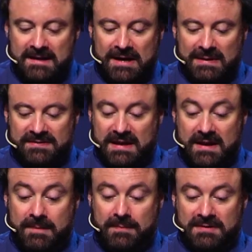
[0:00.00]
Now, one
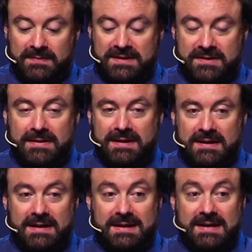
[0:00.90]
book we're doing
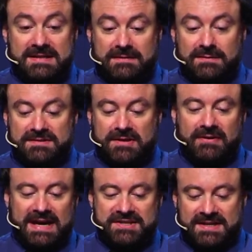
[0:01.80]
is, of course, the
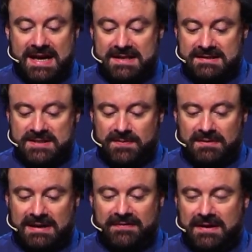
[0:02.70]
Creation Answers
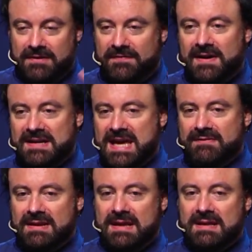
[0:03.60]
book, and I think you find
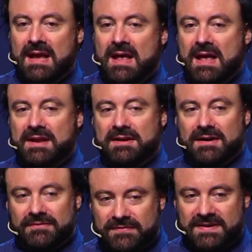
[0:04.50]
even in
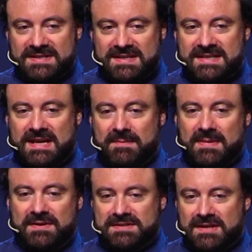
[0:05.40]
conferences,
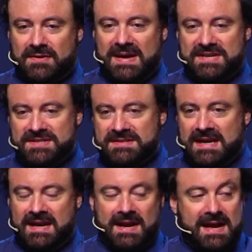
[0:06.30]
most of the questions
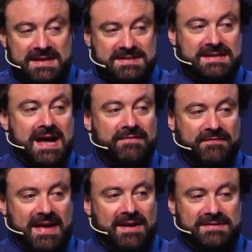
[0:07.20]
that get asked are
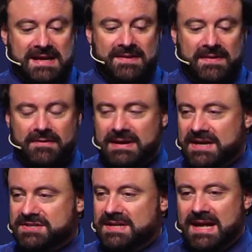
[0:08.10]
found in the
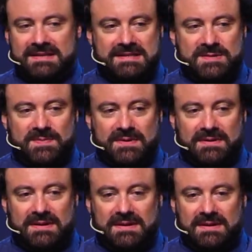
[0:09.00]
Creation Answers book.